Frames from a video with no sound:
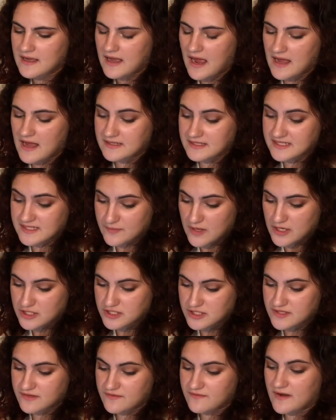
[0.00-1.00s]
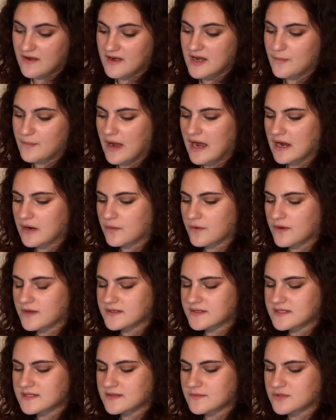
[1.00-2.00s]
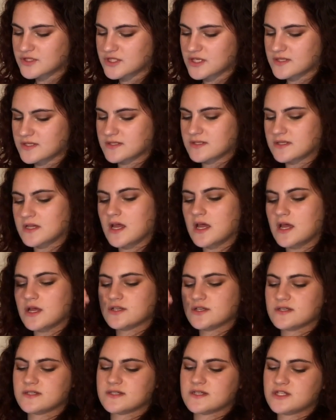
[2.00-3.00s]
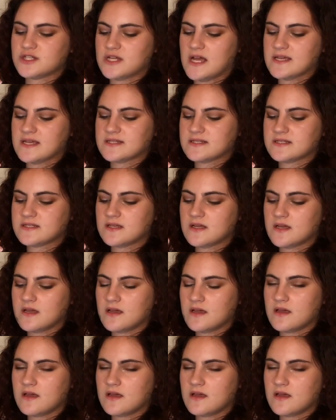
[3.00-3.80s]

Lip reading: and especially the very back ones, just to suggest